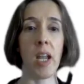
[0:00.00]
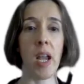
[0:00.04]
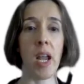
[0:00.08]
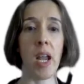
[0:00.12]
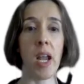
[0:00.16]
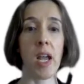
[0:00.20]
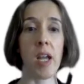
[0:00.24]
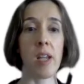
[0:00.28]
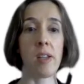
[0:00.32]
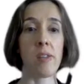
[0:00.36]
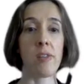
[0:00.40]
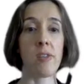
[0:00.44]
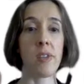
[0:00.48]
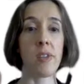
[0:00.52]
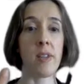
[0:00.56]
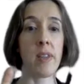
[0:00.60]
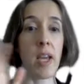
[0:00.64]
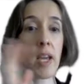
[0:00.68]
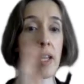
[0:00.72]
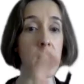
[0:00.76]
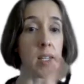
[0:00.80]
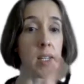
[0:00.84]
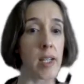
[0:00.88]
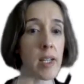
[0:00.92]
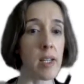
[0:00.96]
and did
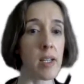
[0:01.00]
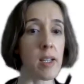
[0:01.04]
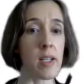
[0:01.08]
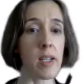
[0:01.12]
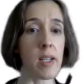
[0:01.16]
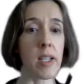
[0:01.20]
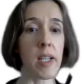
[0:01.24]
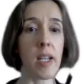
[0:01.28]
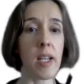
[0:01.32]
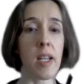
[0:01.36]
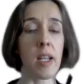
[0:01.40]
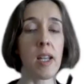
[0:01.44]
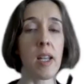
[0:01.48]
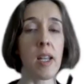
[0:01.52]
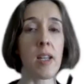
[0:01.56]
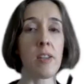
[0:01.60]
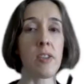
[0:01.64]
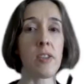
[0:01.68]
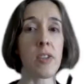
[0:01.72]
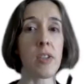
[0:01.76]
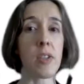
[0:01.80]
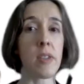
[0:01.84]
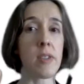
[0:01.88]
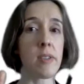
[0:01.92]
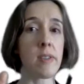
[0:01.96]
that again and again, and
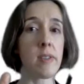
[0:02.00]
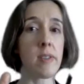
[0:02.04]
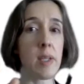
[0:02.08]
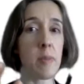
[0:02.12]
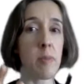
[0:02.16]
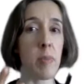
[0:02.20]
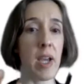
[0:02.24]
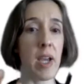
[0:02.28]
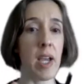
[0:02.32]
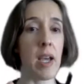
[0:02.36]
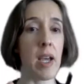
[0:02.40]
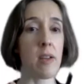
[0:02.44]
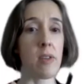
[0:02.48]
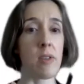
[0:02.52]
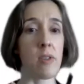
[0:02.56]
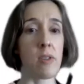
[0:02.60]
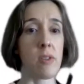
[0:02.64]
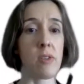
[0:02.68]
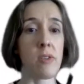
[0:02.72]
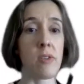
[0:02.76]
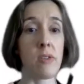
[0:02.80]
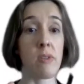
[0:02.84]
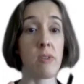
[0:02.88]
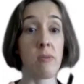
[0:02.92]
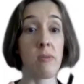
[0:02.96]
started to see
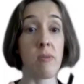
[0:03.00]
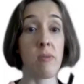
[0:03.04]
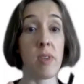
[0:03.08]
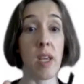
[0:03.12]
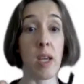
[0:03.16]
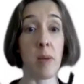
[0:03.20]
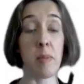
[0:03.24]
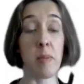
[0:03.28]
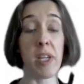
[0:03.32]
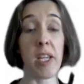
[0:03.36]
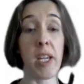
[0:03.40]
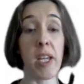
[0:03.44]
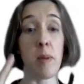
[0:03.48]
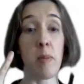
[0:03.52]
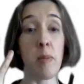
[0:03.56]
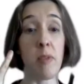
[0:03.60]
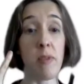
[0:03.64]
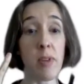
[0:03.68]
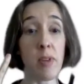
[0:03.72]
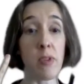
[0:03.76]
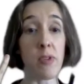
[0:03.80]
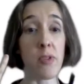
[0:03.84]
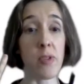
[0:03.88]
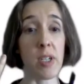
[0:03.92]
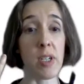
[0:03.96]
patterns that became of
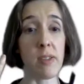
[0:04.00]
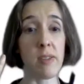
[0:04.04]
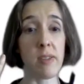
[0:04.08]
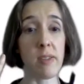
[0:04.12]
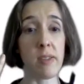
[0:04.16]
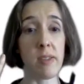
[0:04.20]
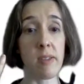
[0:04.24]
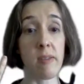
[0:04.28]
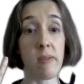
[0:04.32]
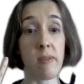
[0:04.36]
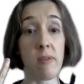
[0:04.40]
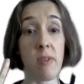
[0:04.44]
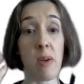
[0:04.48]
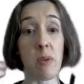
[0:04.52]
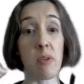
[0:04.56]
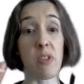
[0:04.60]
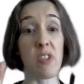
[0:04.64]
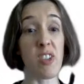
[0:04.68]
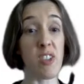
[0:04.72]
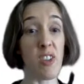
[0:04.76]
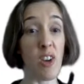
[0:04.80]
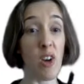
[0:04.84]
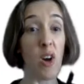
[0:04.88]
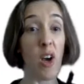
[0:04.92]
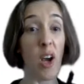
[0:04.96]
interest. That was
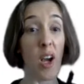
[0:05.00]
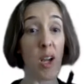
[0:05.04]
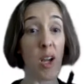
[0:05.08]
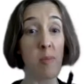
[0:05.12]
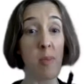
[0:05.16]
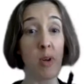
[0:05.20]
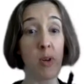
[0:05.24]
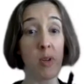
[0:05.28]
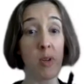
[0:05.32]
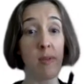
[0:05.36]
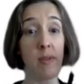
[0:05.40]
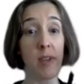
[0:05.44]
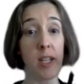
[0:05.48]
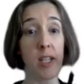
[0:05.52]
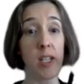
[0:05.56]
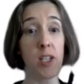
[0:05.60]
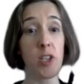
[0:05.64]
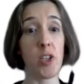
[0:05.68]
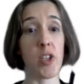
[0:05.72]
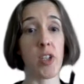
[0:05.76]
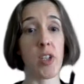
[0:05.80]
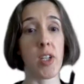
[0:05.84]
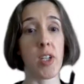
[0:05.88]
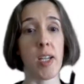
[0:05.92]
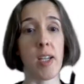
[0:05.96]
unmotivated
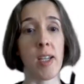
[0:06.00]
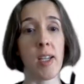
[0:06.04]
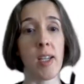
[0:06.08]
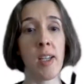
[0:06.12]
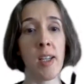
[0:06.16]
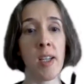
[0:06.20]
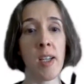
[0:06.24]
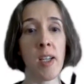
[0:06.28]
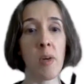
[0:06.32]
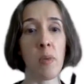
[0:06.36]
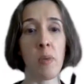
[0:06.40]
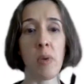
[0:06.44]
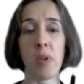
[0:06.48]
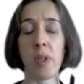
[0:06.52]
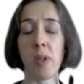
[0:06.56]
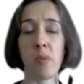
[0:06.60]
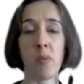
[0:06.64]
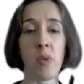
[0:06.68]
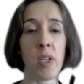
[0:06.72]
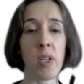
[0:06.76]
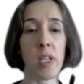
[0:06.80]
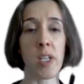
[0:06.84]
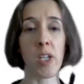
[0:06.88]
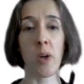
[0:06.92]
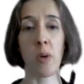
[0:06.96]
looking. We didn't
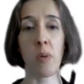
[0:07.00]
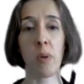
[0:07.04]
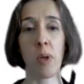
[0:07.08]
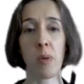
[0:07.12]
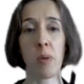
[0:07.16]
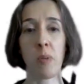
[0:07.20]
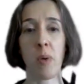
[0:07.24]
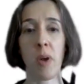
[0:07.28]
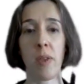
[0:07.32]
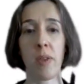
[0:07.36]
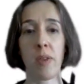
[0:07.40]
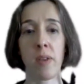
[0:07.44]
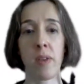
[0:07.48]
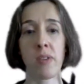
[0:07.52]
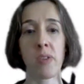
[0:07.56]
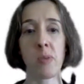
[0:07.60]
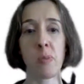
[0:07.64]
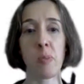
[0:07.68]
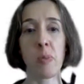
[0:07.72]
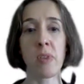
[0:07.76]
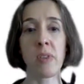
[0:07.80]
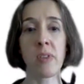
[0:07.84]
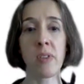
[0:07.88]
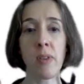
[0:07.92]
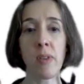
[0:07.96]
really go in with a
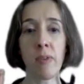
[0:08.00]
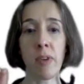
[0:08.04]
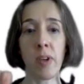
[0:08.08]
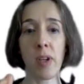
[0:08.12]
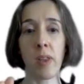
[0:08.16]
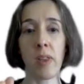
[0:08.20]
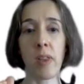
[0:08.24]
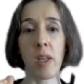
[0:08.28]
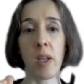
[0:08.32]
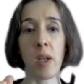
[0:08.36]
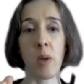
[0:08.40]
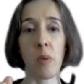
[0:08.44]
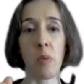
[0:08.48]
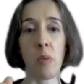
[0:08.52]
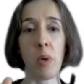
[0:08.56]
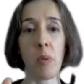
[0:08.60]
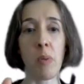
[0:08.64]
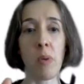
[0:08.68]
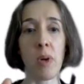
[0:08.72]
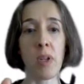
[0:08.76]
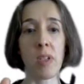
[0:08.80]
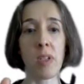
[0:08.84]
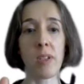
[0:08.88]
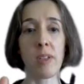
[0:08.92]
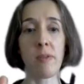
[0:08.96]
specific thing we
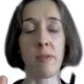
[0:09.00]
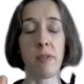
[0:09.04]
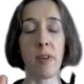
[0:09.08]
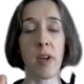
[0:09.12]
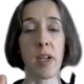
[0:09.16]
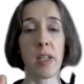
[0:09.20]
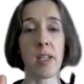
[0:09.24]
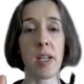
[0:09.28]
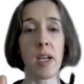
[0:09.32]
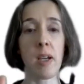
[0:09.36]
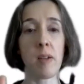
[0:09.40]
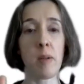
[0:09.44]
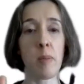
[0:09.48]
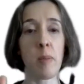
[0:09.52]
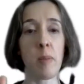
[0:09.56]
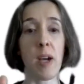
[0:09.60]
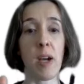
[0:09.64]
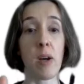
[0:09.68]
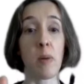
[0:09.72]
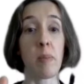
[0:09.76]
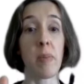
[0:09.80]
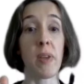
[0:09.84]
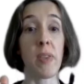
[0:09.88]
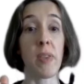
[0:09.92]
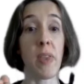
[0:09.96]
wanted to find out
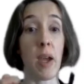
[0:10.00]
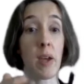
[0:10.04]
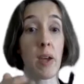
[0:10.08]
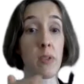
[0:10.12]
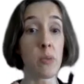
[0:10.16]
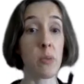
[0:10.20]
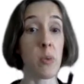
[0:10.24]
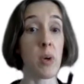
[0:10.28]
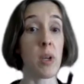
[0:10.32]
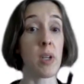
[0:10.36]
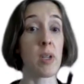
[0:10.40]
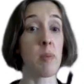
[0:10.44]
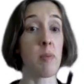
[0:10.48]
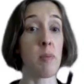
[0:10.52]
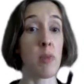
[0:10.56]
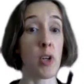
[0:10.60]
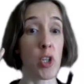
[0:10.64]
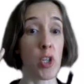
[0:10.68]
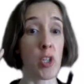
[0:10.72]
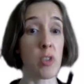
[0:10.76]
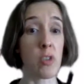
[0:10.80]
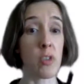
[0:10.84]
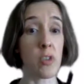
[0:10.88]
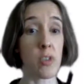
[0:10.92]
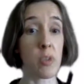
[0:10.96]
about, but that's what
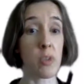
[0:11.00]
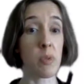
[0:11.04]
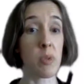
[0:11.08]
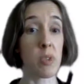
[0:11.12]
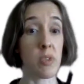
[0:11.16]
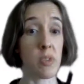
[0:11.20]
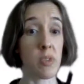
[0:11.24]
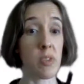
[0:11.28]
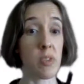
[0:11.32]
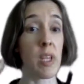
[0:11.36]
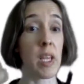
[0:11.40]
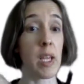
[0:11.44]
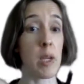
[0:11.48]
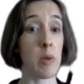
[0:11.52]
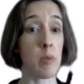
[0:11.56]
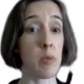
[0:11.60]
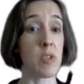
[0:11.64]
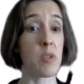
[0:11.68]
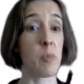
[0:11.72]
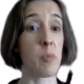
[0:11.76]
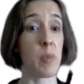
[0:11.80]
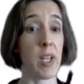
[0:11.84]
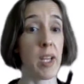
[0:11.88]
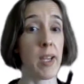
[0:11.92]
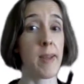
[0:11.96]
emerged, this
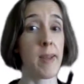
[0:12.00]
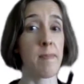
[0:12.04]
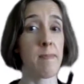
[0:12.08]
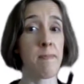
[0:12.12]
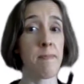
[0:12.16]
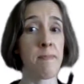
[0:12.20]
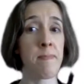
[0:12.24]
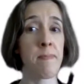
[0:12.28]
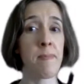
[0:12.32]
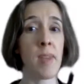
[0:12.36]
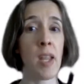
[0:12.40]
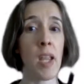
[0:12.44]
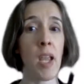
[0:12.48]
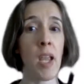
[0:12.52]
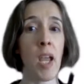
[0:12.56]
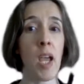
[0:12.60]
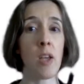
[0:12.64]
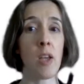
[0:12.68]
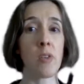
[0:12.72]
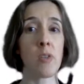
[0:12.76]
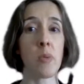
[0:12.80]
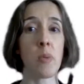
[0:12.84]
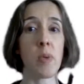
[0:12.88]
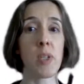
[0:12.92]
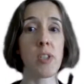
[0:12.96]
language play.
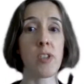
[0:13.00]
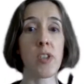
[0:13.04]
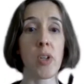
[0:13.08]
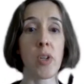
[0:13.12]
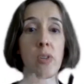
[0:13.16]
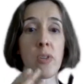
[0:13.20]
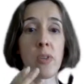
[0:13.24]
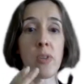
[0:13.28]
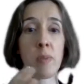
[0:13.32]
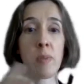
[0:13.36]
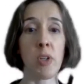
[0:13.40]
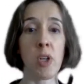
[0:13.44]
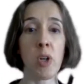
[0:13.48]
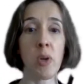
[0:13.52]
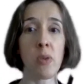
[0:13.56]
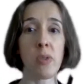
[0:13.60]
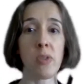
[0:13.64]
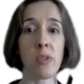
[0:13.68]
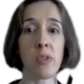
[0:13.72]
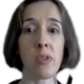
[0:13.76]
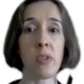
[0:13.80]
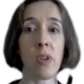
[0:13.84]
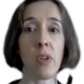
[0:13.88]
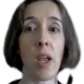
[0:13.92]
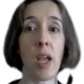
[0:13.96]
So we took some
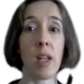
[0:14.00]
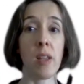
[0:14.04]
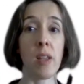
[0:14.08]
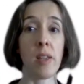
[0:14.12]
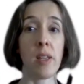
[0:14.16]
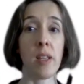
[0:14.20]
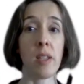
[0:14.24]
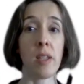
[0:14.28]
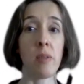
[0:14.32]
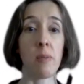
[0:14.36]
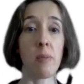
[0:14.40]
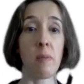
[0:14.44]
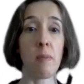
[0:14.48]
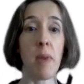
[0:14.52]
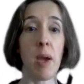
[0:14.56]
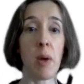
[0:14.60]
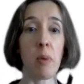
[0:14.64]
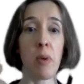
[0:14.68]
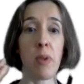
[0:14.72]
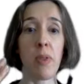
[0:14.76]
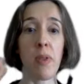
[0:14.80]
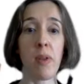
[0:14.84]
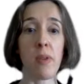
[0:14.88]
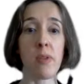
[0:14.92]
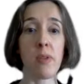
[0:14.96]
notes and then met
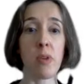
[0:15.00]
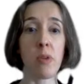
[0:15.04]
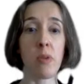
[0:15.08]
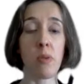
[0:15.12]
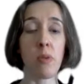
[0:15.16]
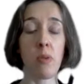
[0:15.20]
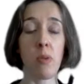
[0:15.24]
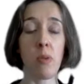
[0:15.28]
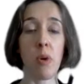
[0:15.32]
with a